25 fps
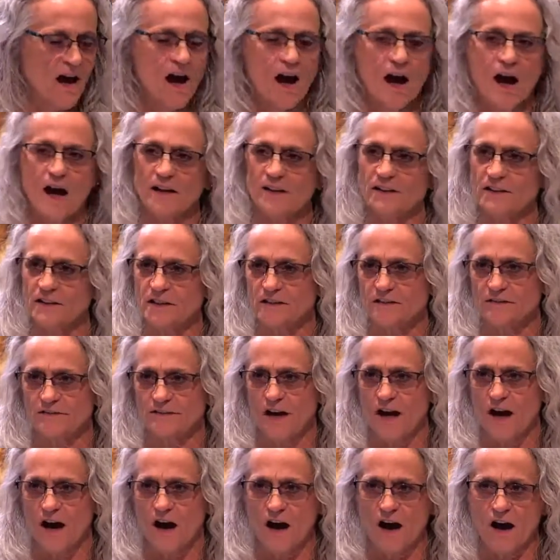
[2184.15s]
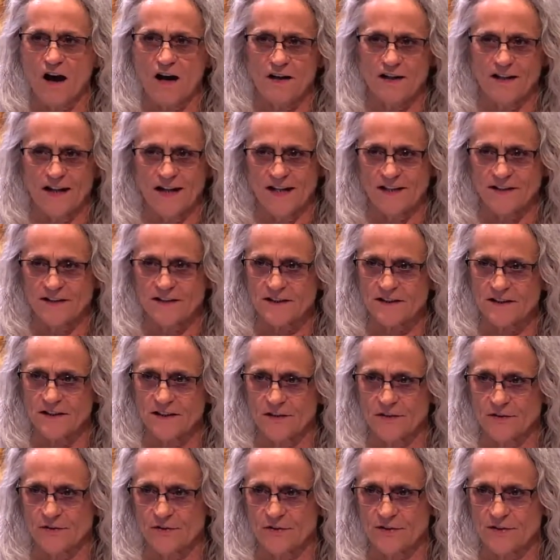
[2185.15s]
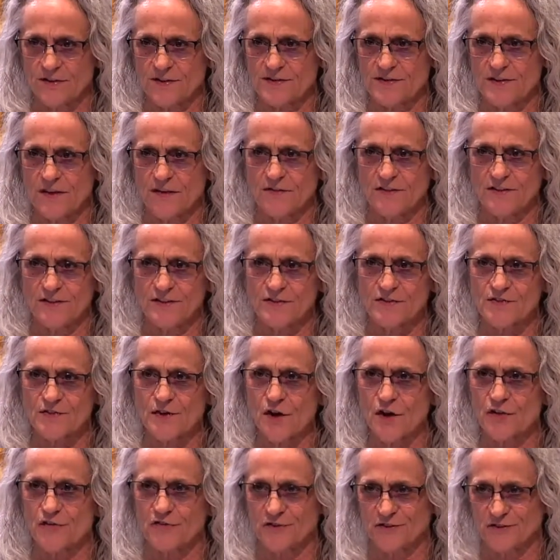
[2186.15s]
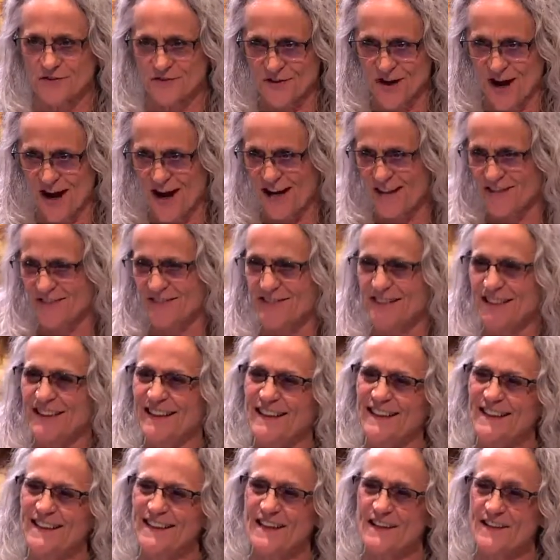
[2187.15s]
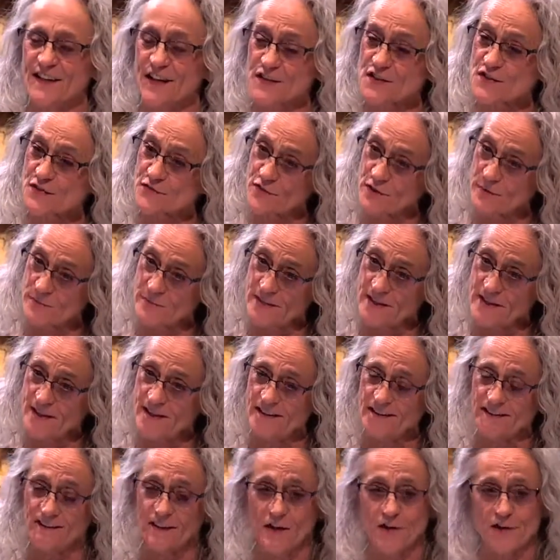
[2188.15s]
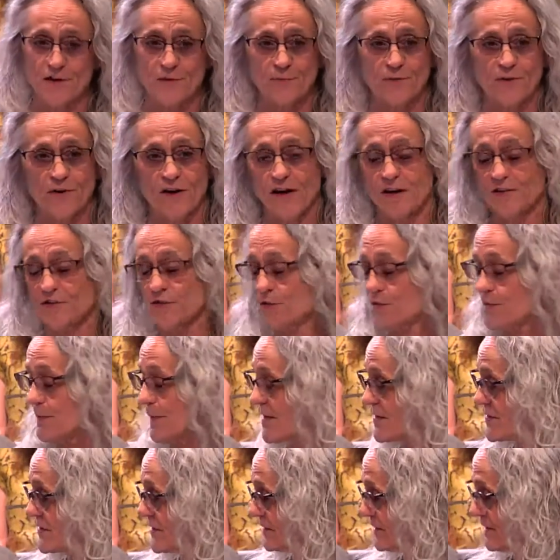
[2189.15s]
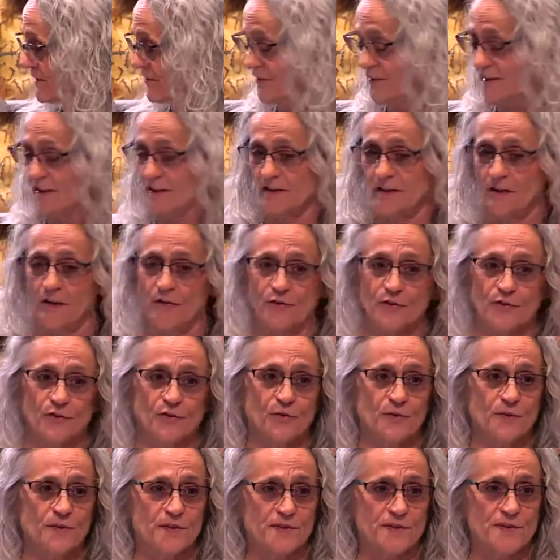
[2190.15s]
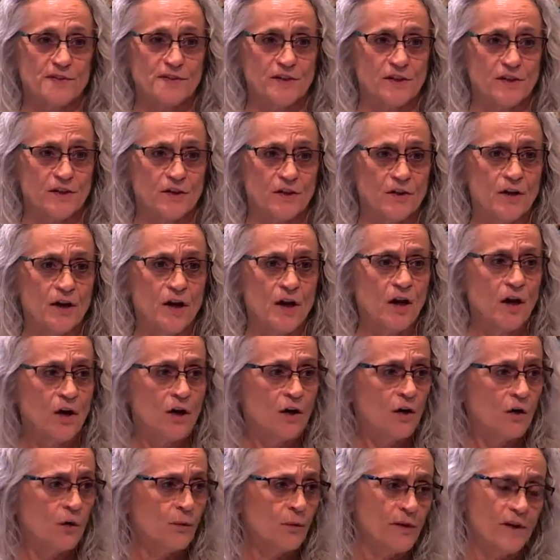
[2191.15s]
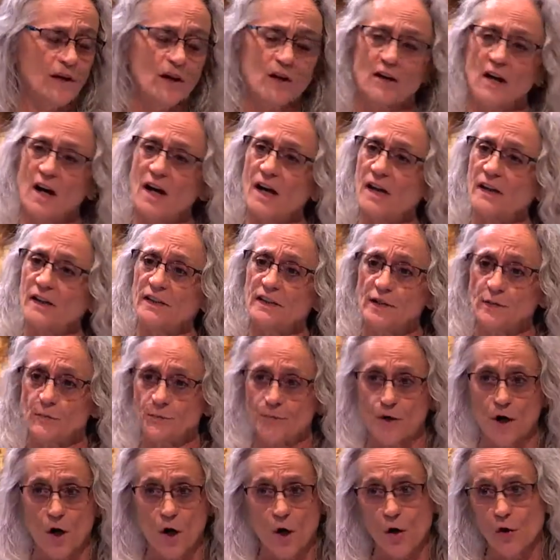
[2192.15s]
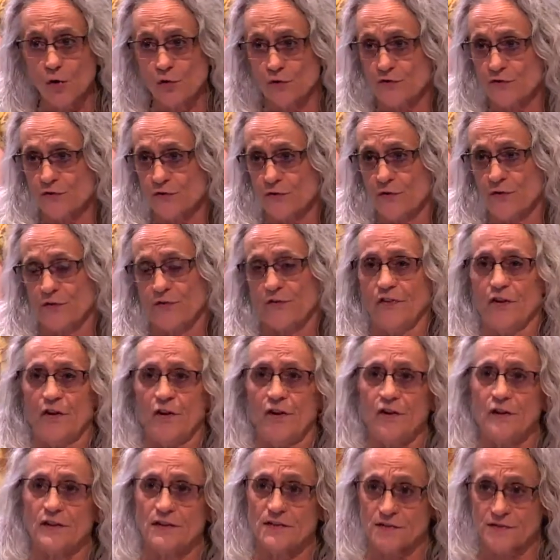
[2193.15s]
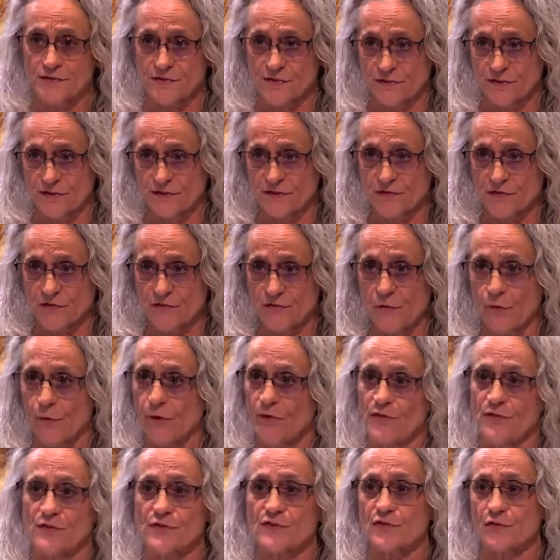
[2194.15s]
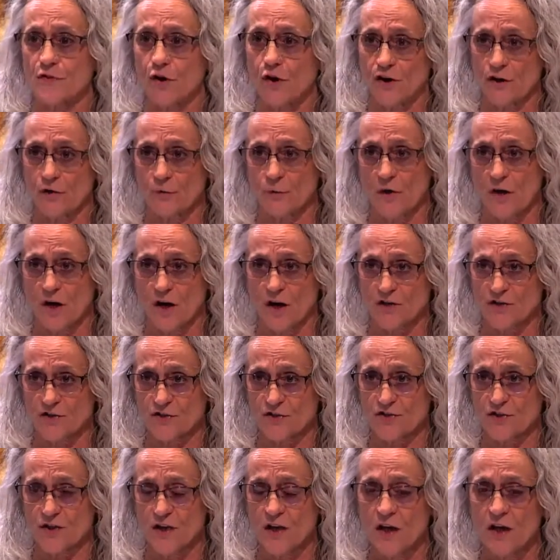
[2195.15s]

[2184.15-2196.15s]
I live on 1837 East Harvard Drive. That's from me and Larry Brash, who's my significant other, who is here. We are highly opposed to the variances for this car wash.